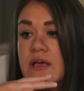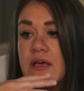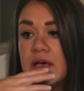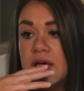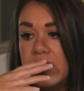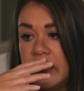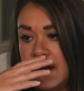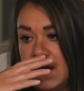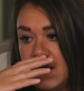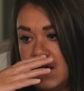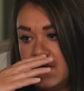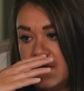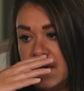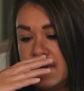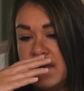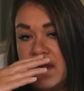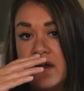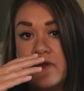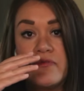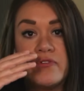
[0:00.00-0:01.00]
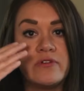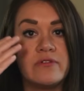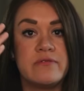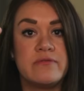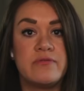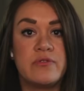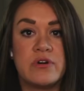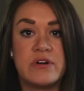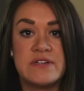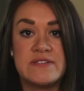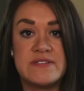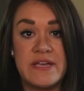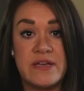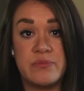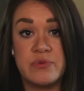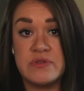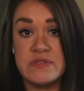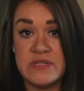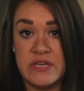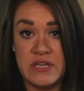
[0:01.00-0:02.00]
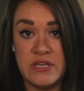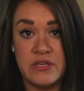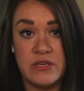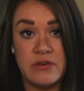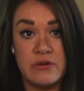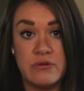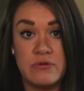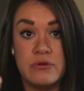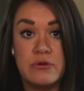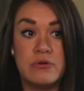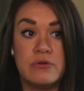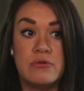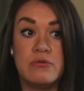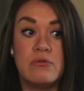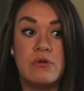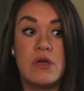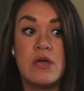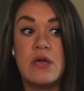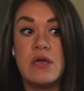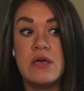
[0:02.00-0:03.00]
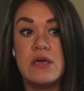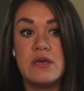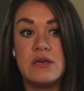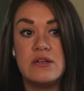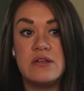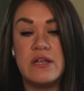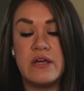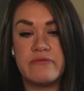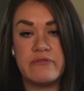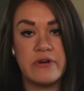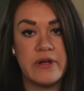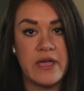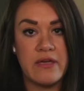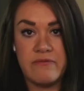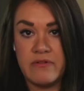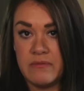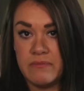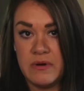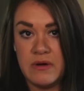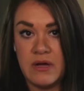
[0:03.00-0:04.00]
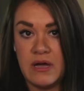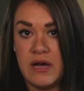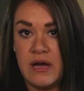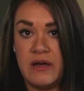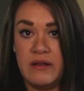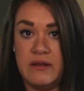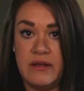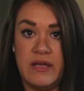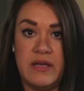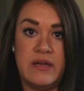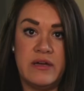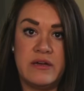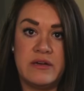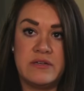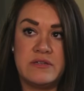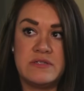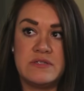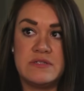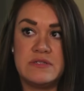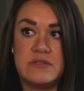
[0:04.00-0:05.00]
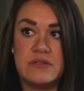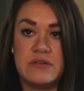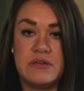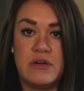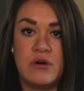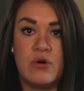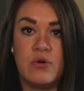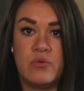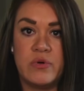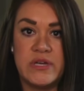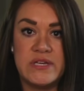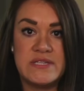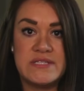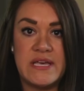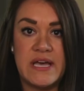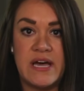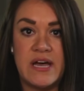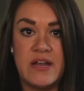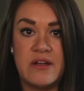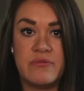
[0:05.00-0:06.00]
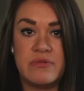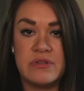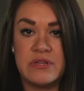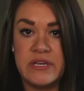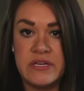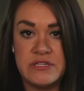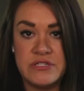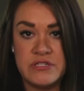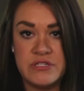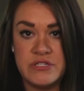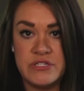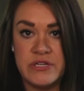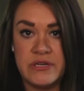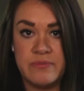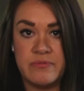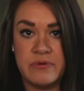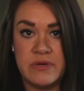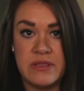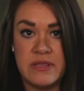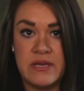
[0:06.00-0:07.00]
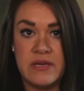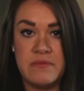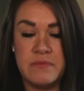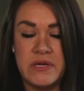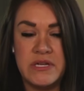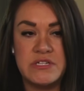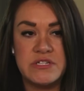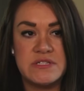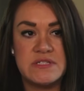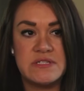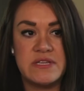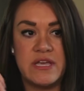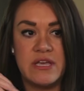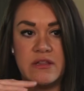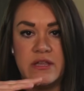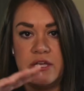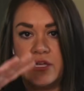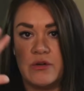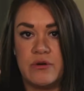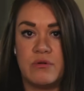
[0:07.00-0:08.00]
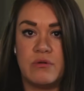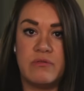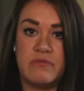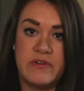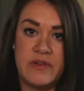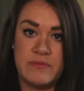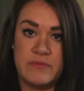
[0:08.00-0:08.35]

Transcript: I'm thankful for examples like you who never gave up on God and always had a relationship with him, and just seeing, like, your whole family